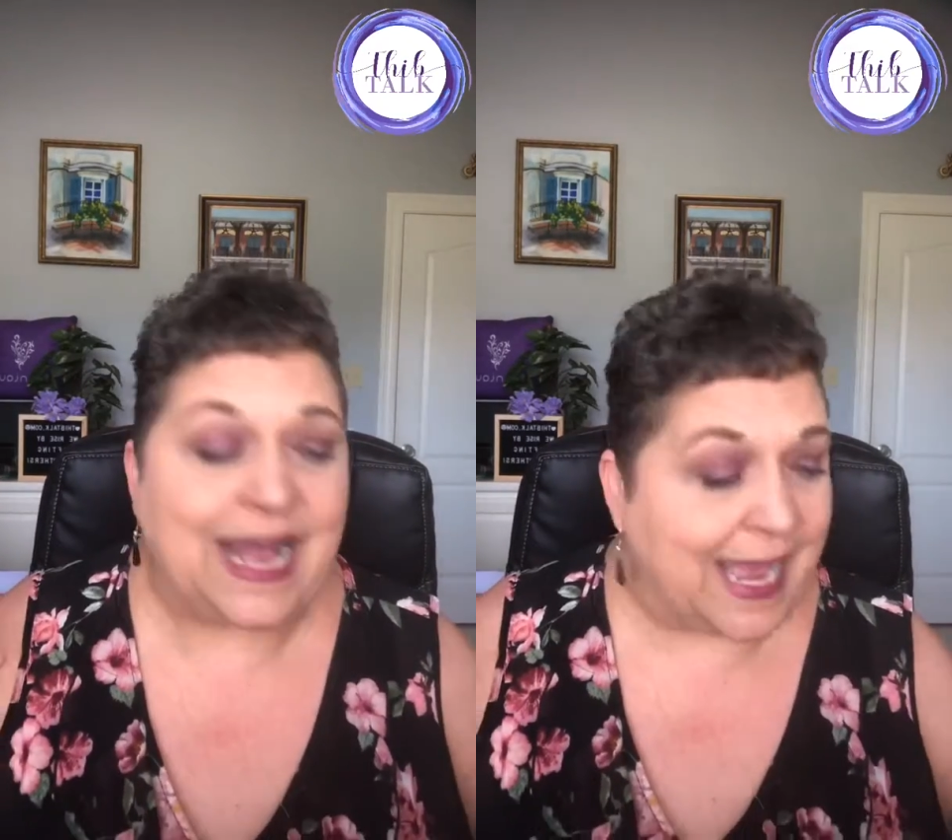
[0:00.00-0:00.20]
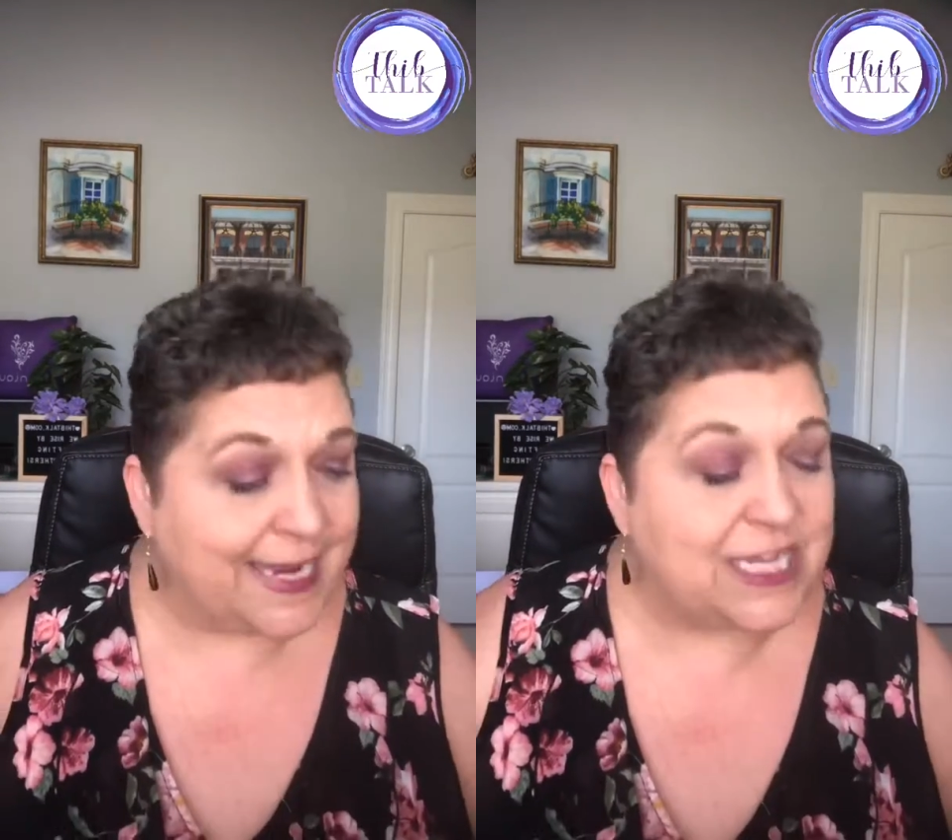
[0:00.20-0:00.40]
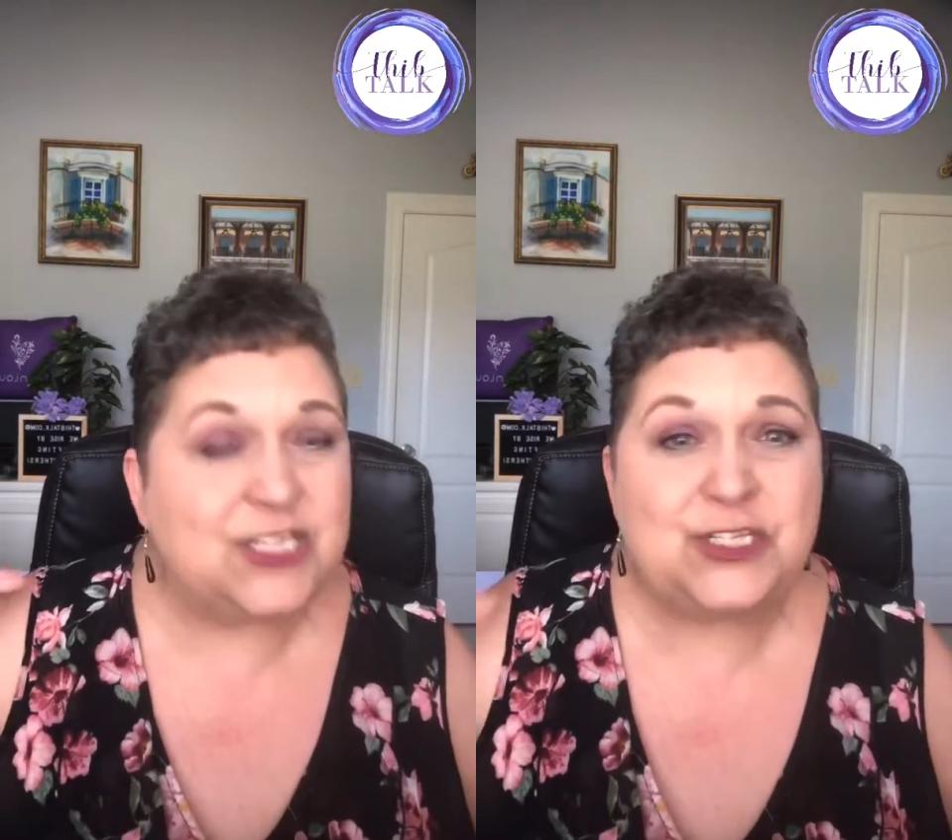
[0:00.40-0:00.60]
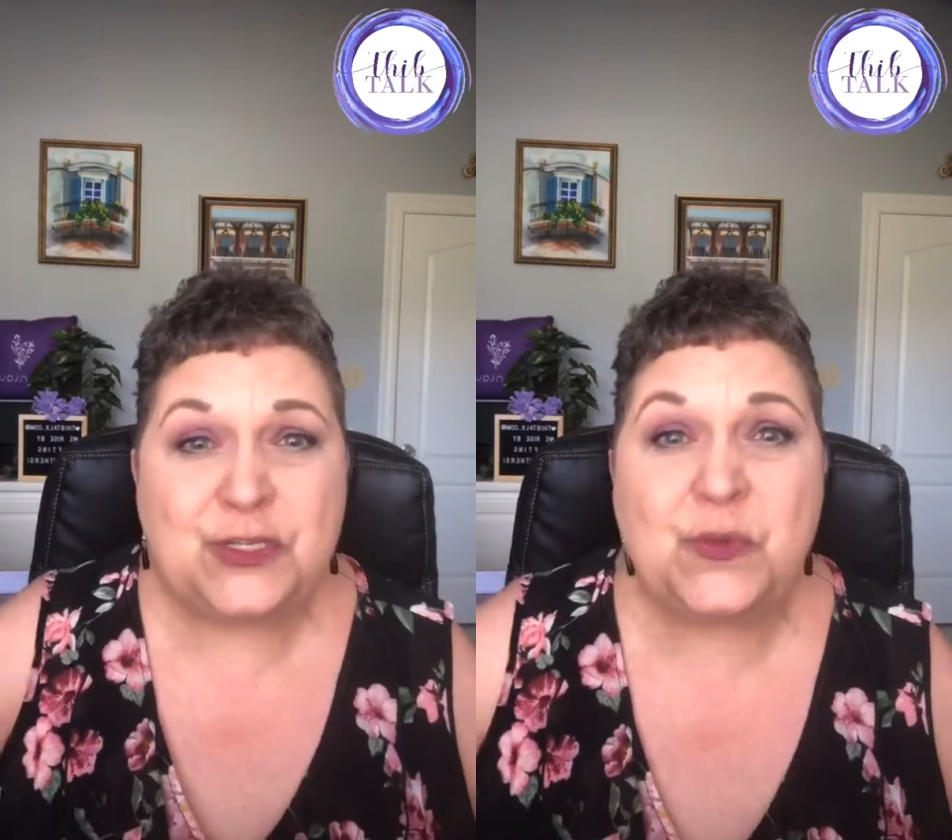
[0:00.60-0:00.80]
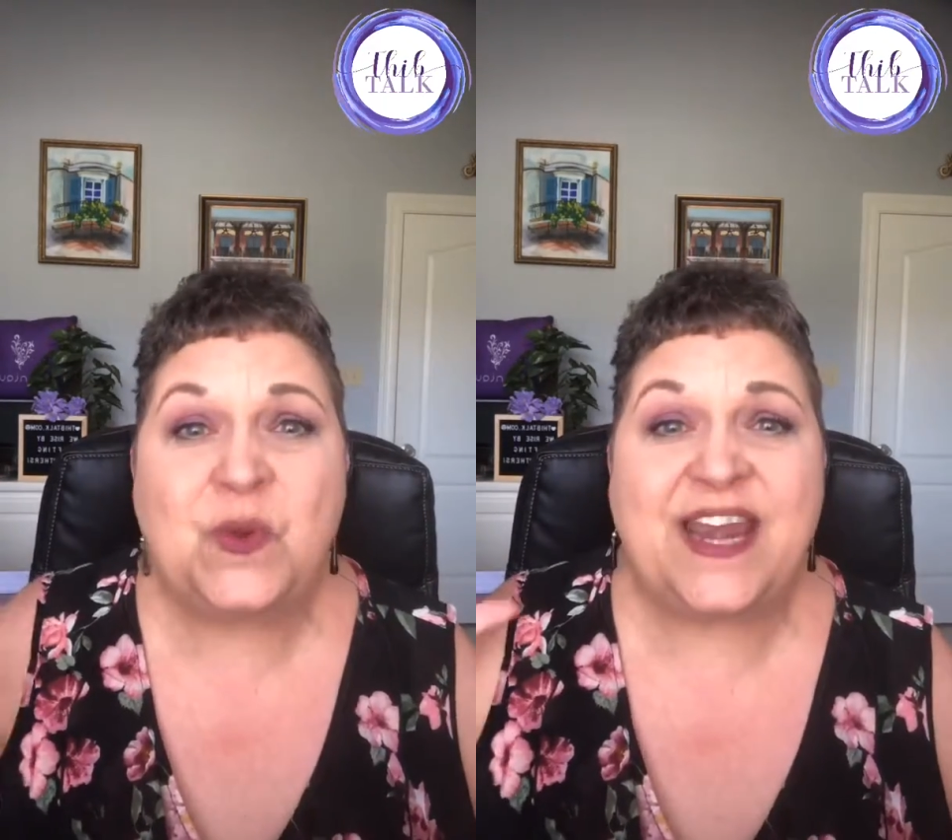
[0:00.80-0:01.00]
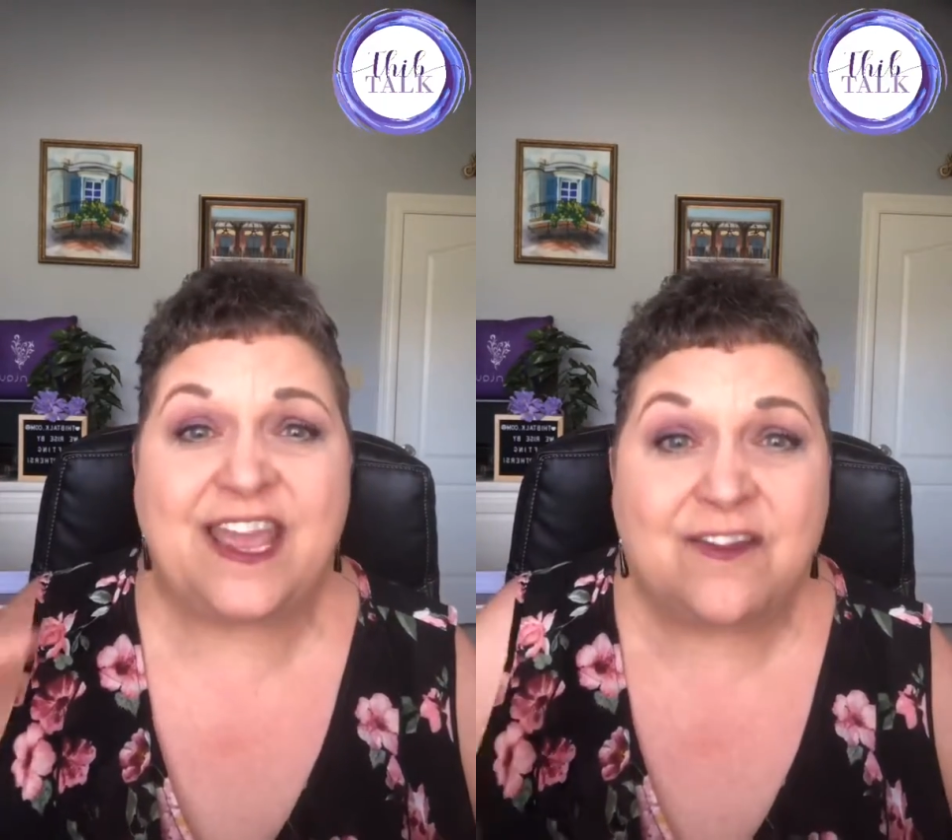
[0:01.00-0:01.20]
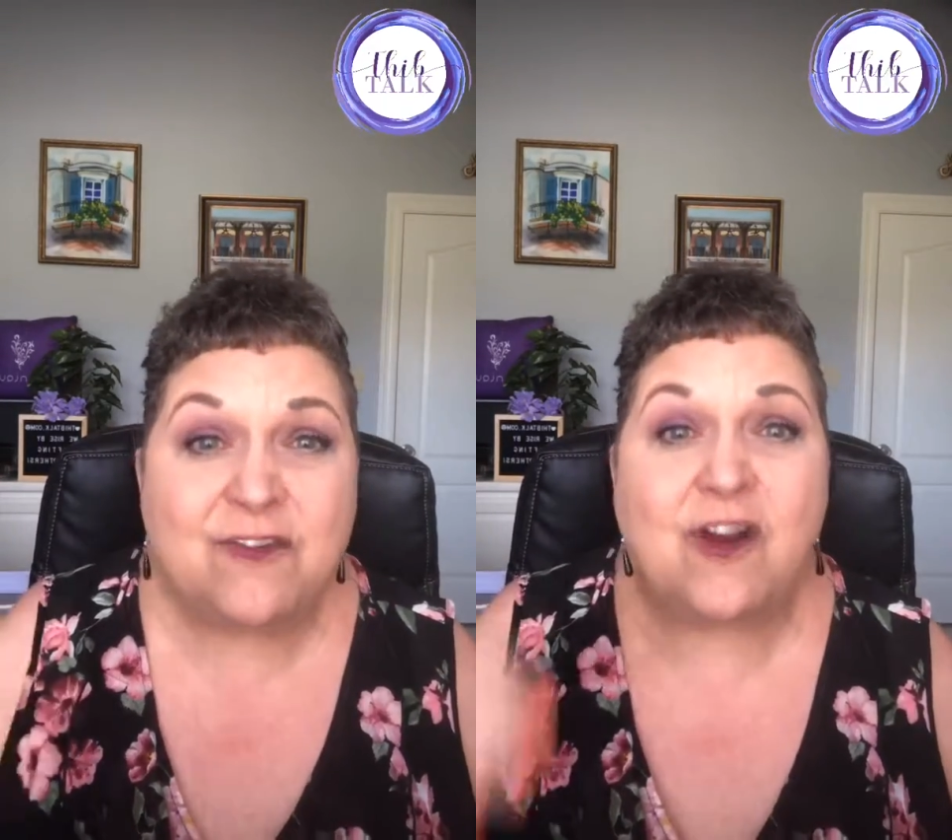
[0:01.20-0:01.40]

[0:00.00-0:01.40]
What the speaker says: I can do whatever